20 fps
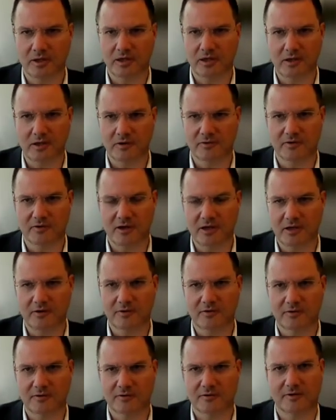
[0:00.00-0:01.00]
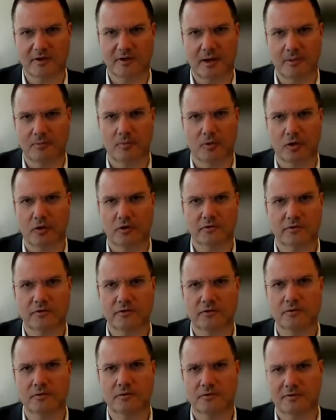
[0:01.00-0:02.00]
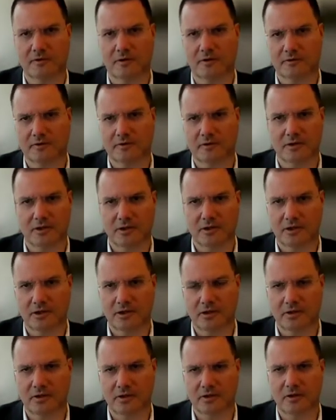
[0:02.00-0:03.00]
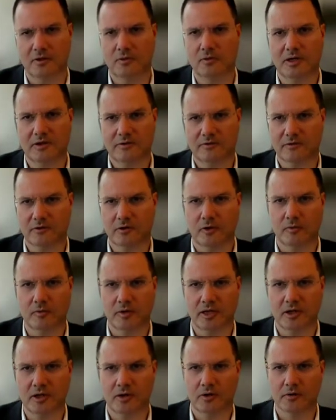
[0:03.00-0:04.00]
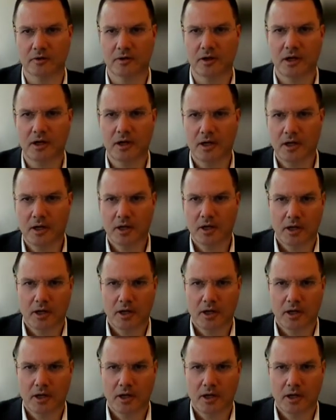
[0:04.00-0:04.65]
We see some lawsuits also in the US going on